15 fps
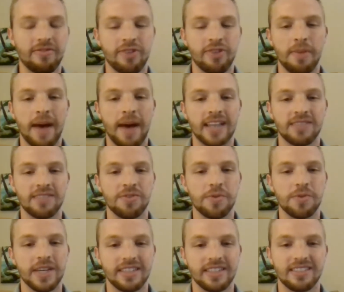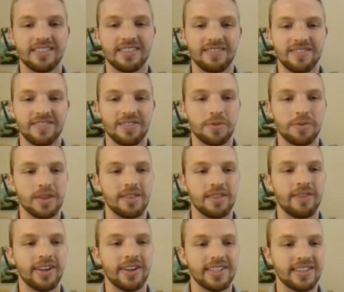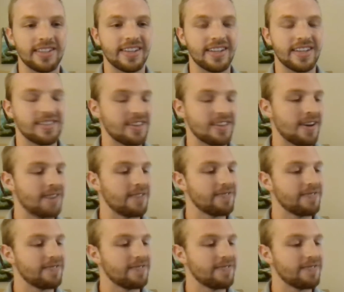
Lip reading: for the past few weeks with the volatility. So.